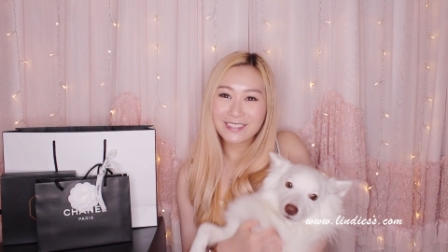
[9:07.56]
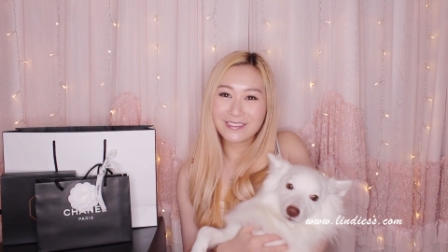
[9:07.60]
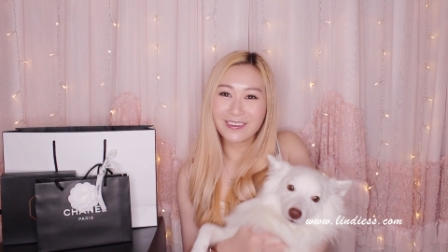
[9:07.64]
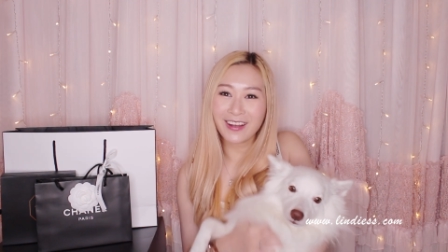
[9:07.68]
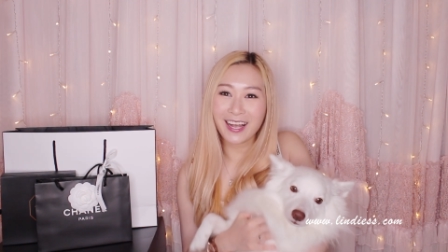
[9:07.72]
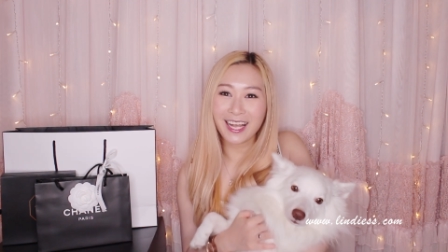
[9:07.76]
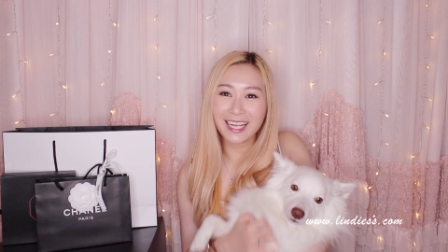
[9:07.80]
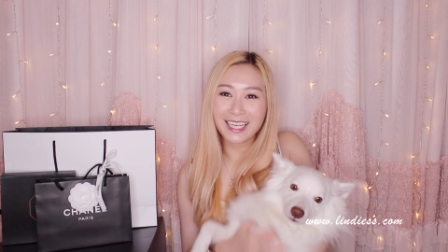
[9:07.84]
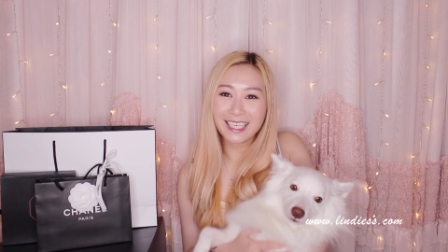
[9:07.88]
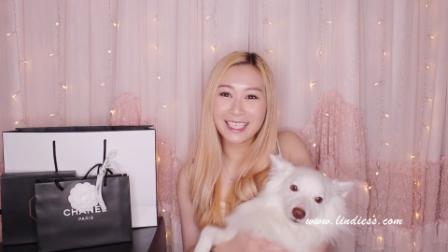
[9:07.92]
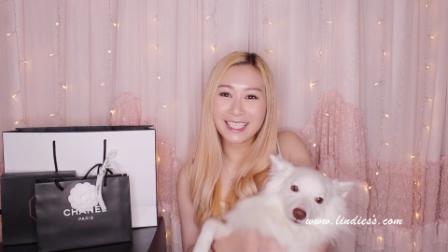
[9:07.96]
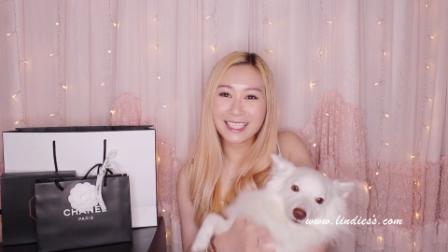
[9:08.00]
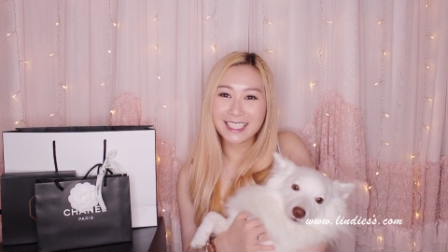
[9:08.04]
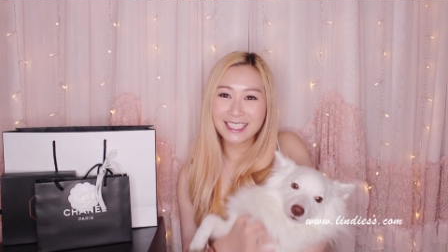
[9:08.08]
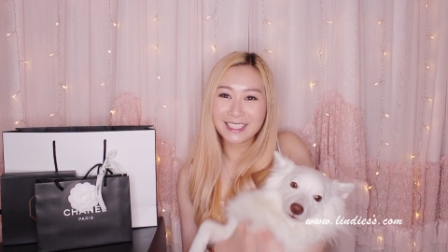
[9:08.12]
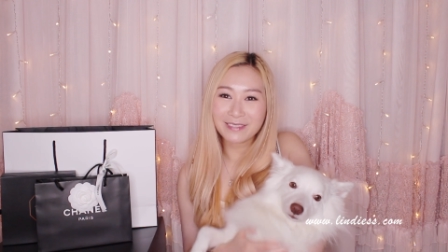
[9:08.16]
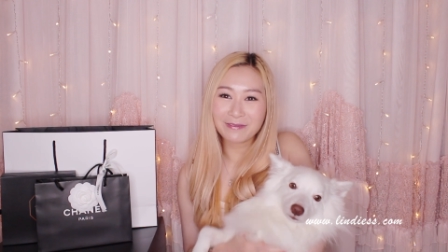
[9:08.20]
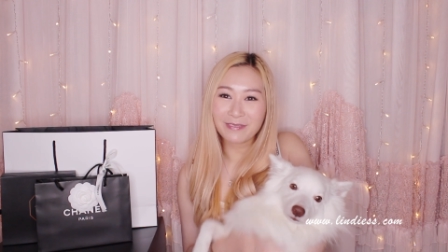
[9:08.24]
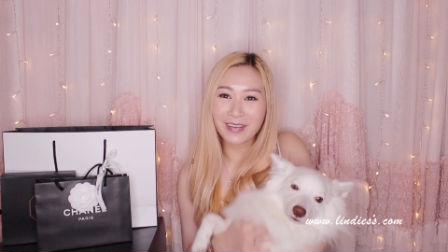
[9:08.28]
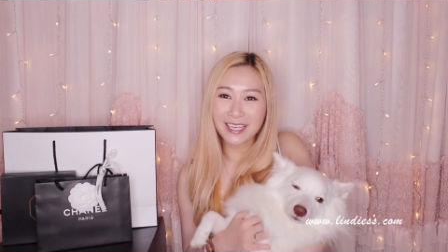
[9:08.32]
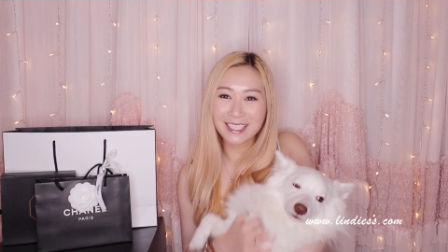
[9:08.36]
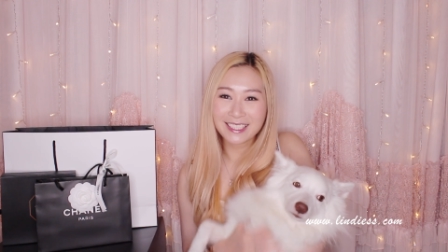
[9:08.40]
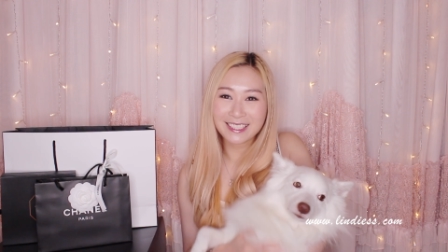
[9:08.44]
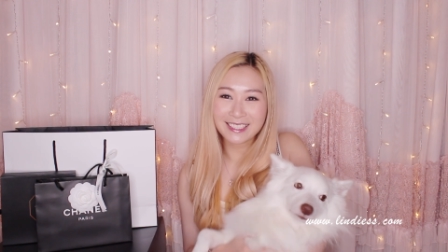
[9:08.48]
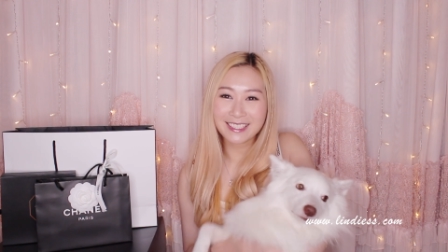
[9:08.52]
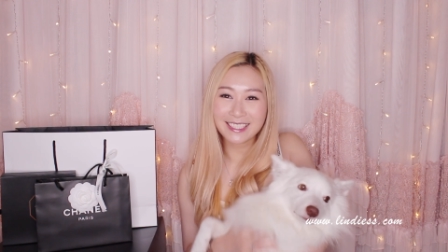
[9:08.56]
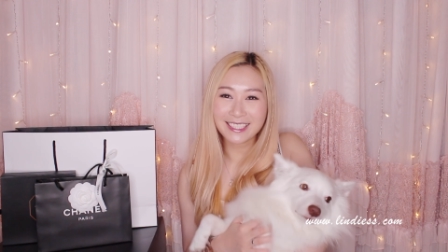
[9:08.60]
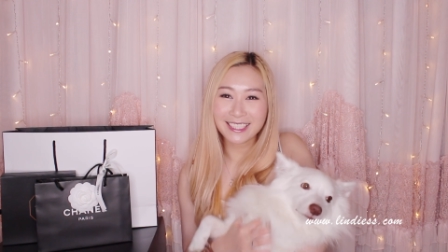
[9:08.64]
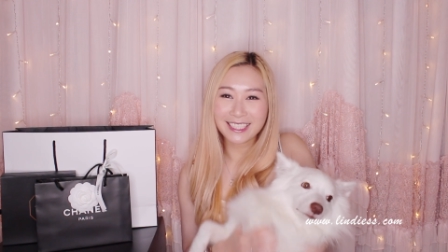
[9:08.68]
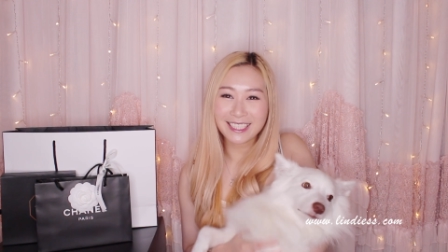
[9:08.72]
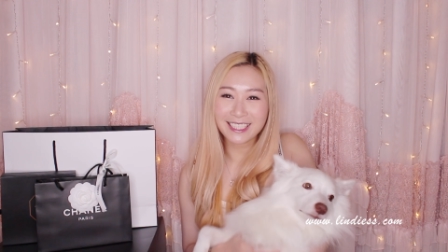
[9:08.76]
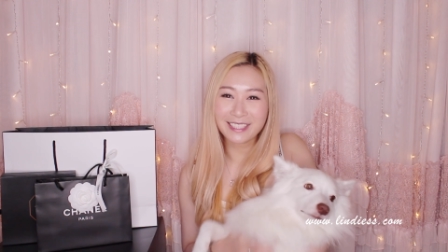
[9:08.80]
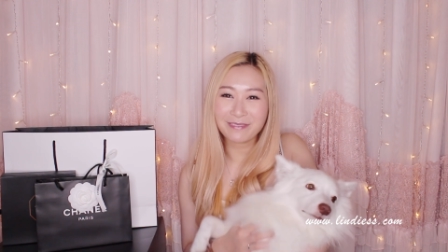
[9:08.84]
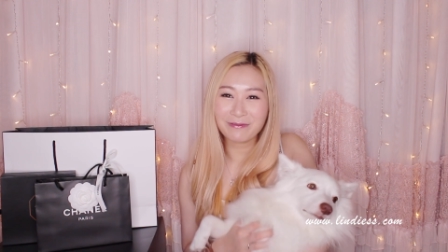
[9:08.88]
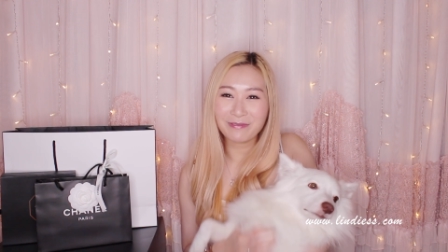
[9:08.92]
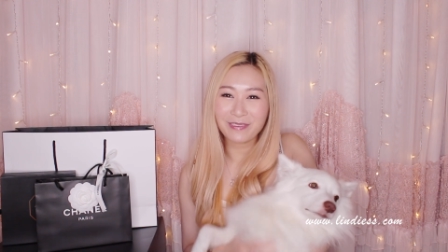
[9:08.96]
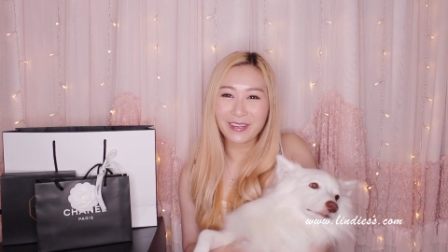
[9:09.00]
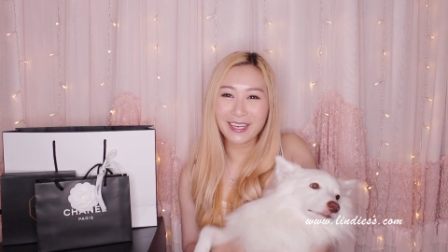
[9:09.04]
is why he's my
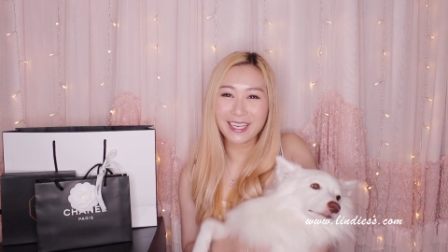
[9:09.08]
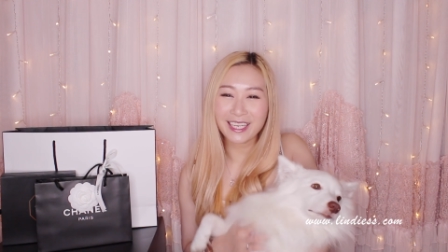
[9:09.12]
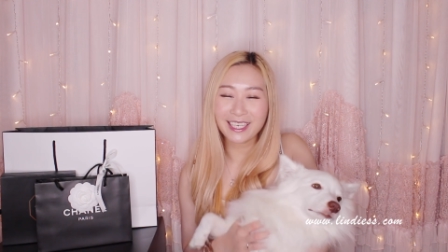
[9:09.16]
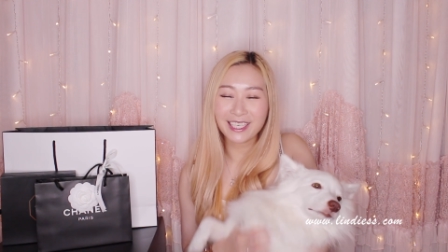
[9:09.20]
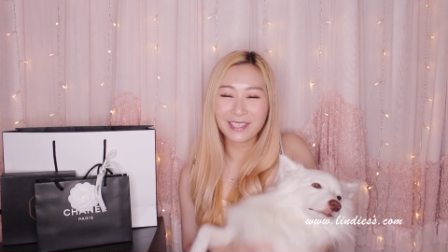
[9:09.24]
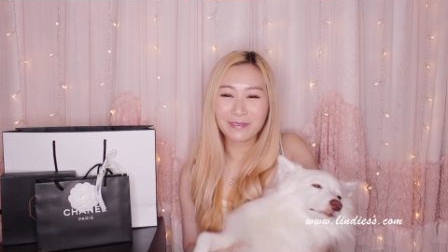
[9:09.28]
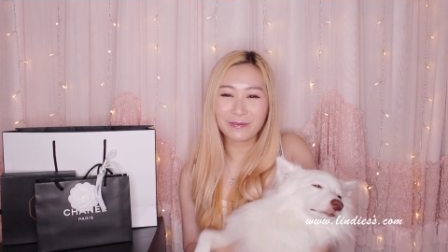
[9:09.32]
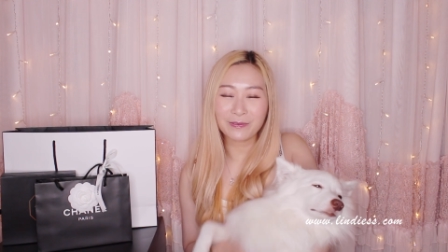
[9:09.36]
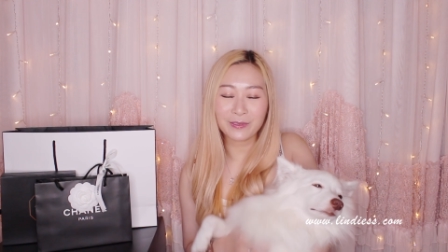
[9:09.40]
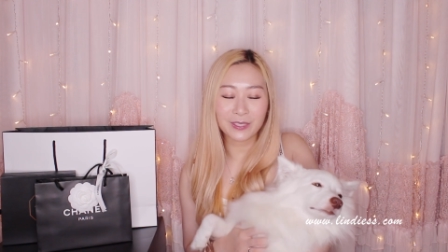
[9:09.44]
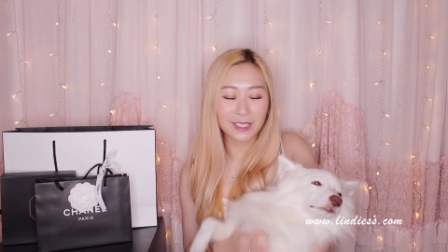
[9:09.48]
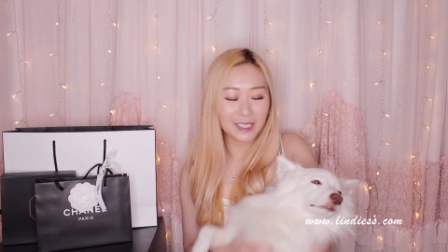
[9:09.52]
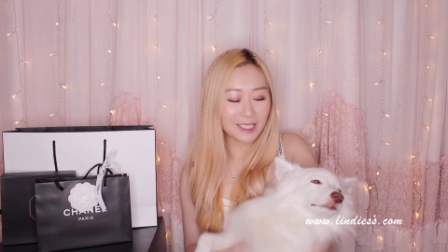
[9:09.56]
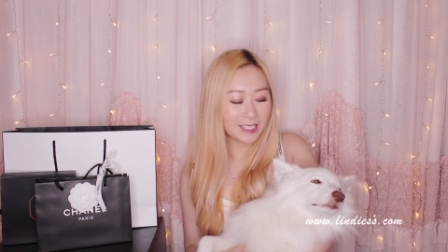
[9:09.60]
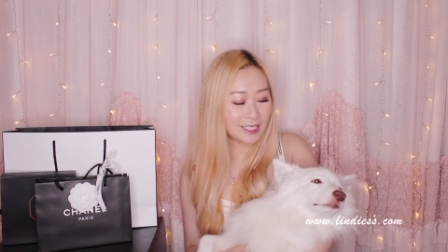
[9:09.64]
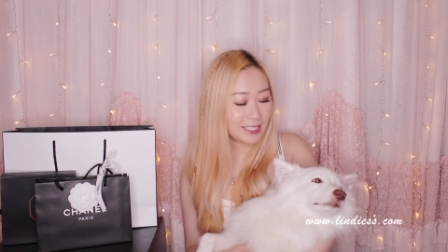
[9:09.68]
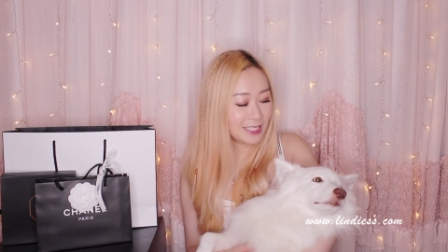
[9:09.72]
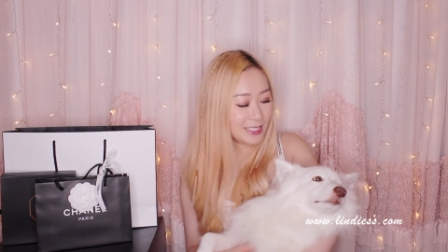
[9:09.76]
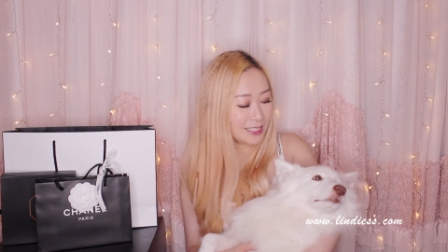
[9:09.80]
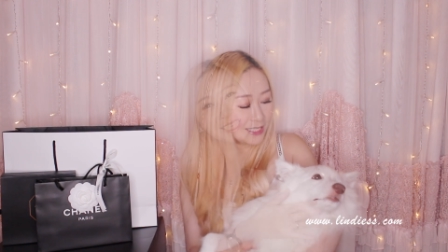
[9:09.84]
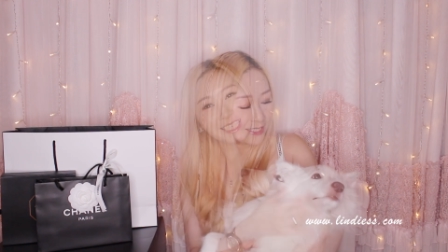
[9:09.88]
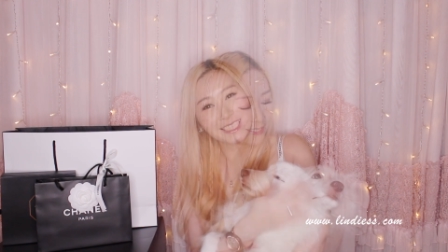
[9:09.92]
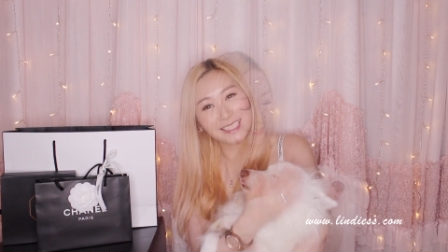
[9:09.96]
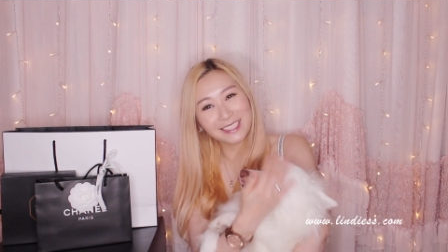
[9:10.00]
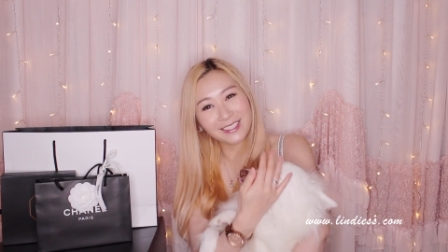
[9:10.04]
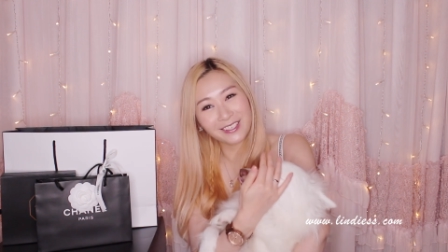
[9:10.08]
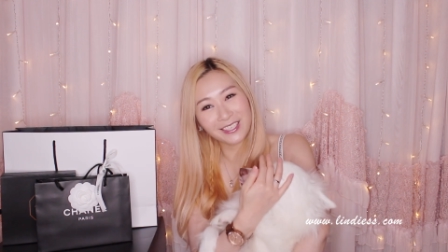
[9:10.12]
sticky baby.